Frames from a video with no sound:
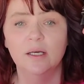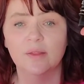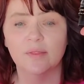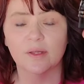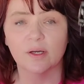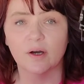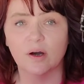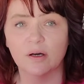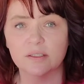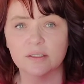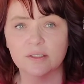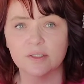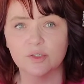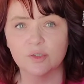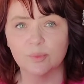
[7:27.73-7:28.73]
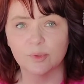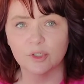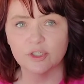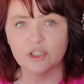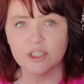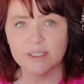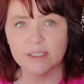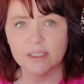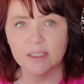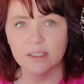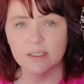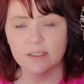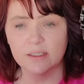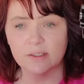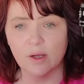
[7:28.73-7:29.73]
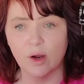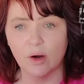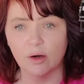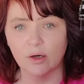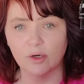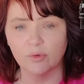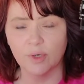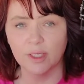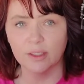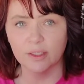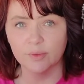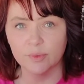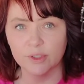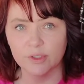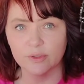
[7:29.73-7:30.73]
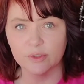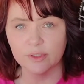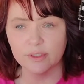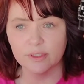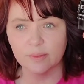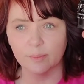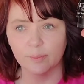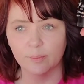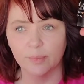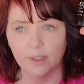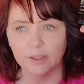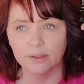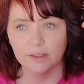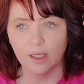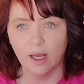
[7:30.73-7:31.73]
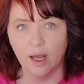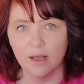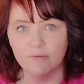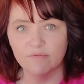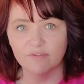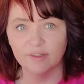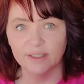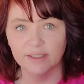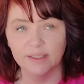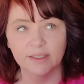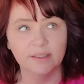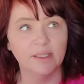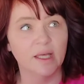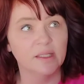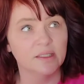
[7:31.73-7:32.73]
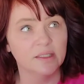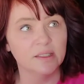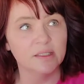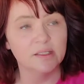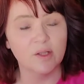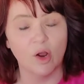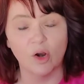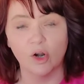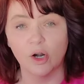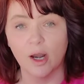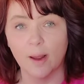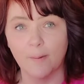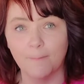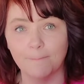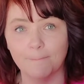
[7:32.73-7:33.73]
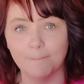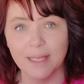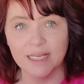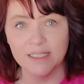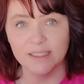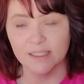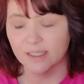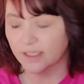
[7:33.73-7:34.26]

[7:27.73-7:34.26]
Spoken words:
The costs to purchase these are greatly reduced, but I'm finding that these are amazing